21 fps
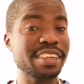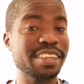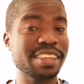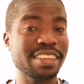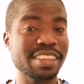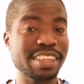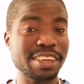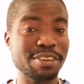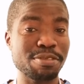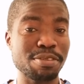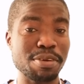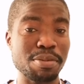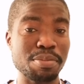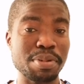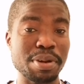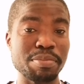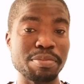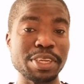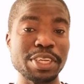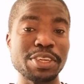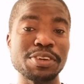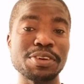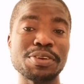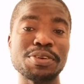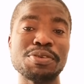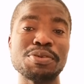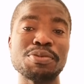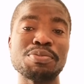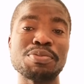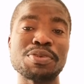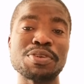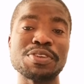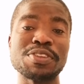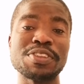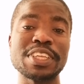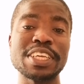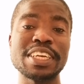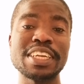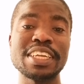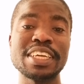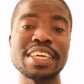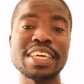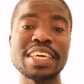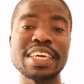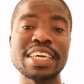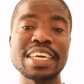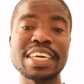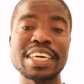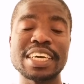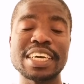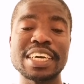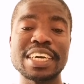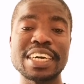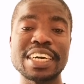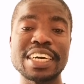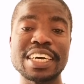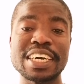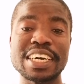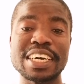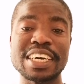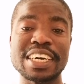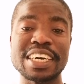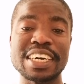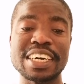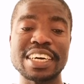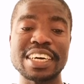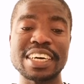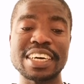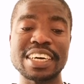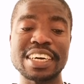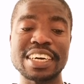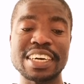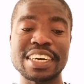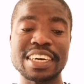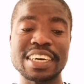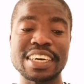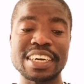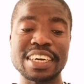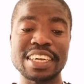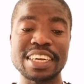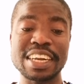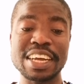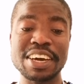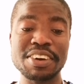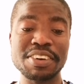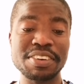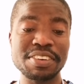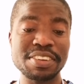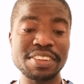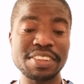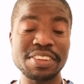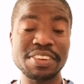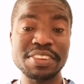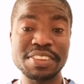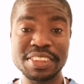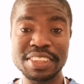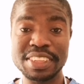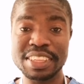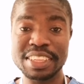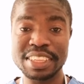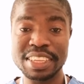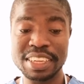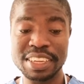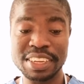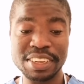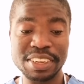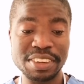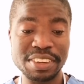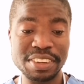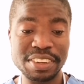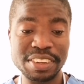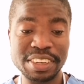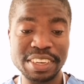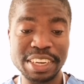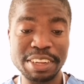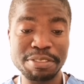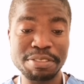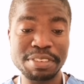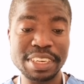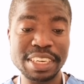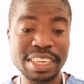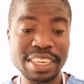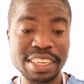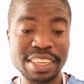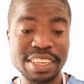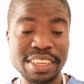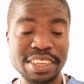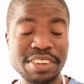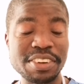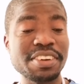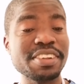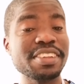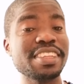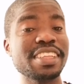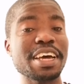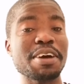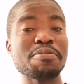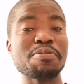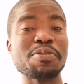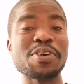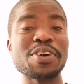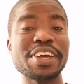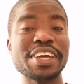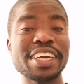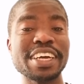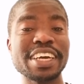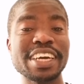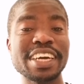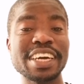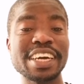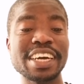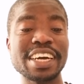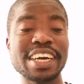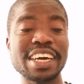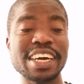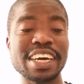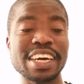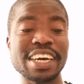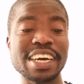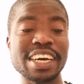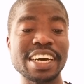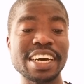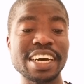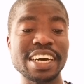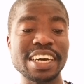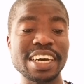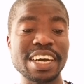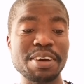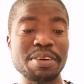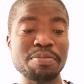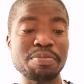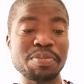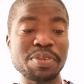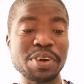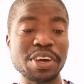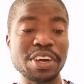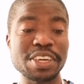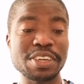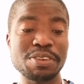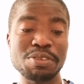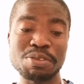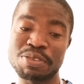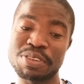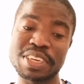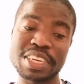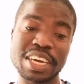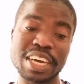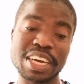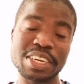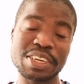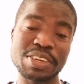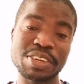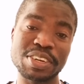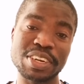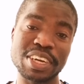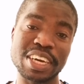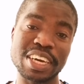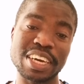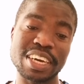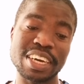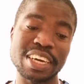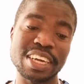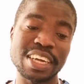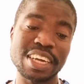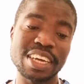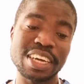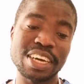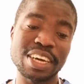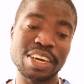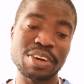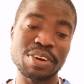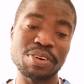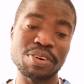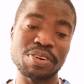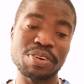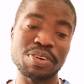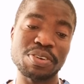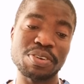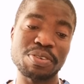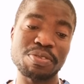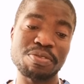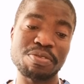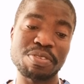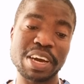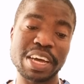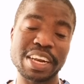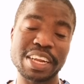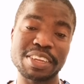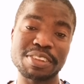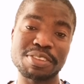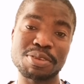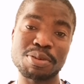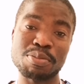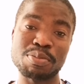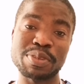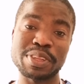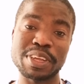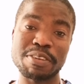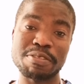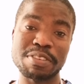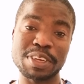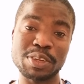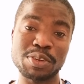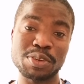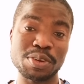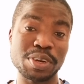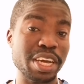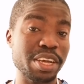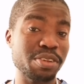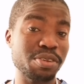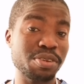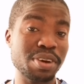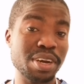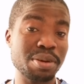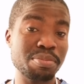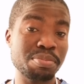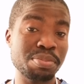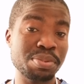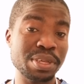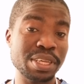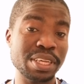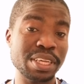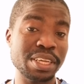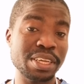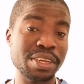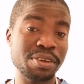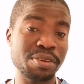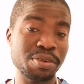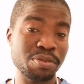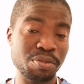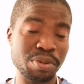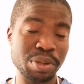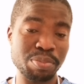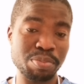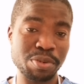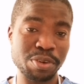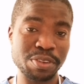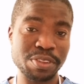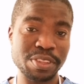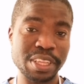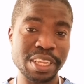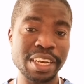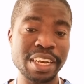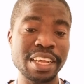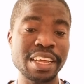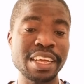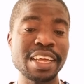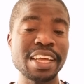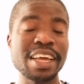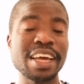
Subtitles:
Seek for permission to proceed. Now, David Jones, I'm going to start various observation. Are you happy? We proceed.